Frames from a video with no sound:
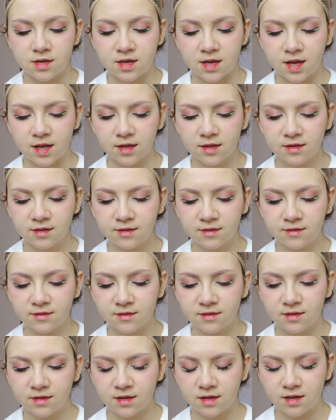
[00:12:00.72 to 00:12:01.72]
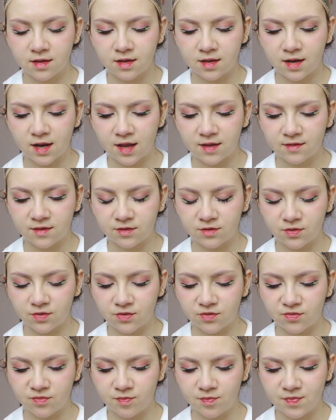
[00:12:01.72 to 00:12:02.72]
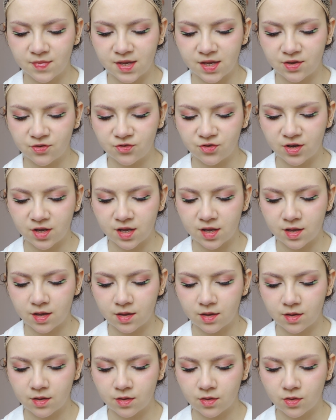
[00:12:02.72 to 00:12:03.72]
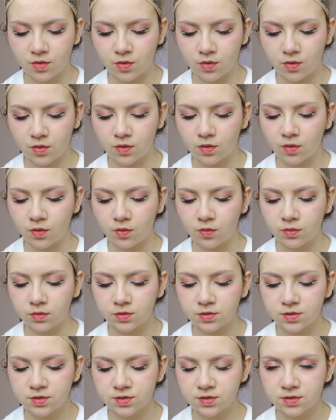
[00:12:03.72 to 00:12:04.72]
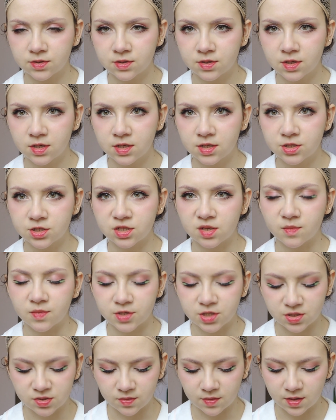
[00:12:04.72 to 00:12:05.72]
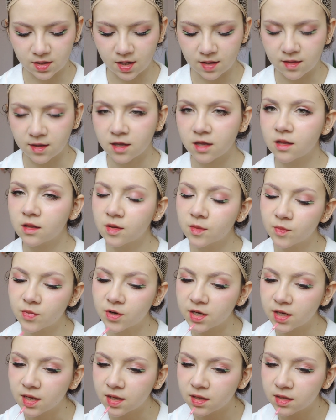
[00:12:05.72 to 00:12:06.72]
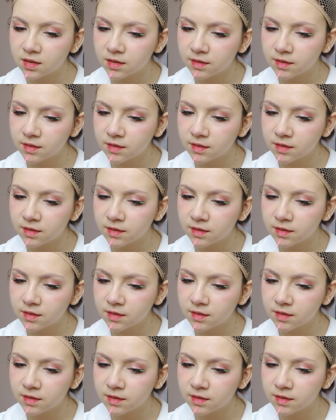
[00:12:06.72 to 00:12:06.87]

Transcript: NYX. It has a sort of peachy gold shimmer to it. I think it'll look pretty.